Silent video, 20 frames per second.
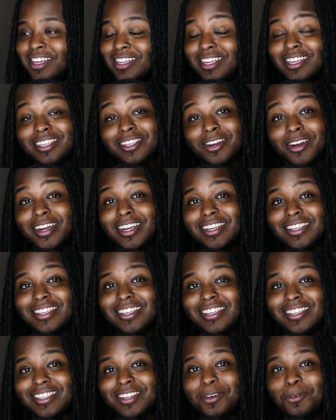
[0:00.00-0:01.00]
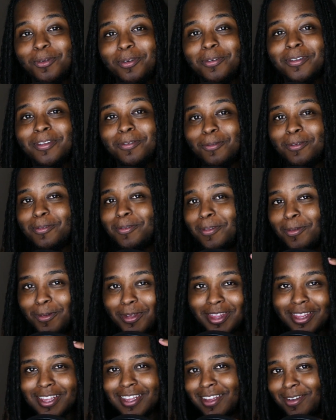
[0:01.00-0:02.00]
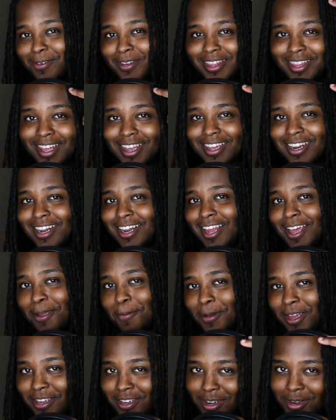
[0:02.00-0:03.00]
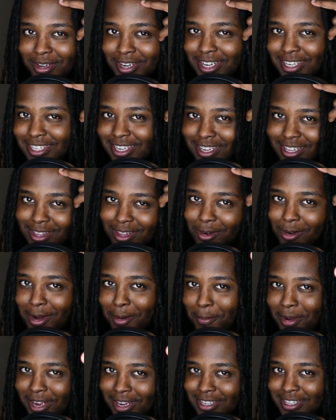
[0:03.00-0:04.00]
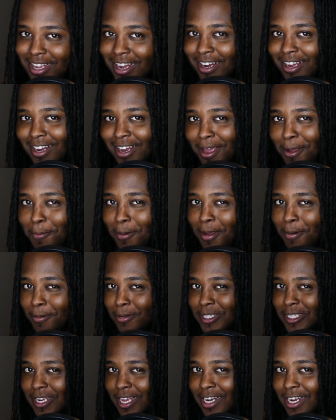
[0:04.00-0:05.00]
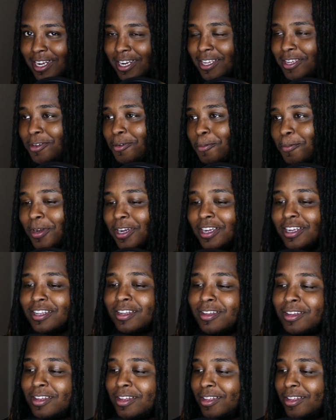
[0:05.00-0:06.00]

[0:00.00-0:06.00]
That's crazy. So we thinking alike, man. You know what they say, great minds think alike, man. But shout out to you, man.